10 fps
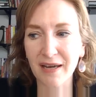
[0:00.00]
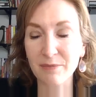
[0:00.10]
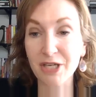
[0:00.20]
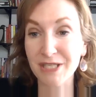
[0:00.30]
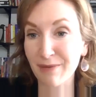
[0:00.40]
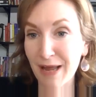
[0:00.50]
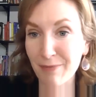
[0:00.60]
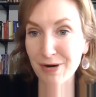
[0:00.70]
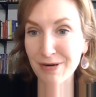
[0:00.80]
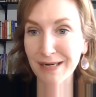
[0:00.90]
Chelsea
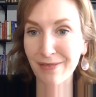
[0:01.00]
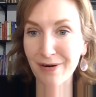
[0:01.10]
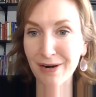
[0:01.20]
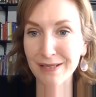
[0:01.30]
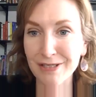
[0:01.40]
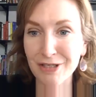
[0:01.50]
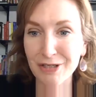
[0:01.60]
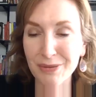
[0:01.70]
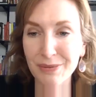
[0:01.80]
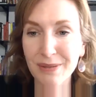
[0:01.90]
Rathburn, another
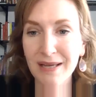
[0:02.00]
LSU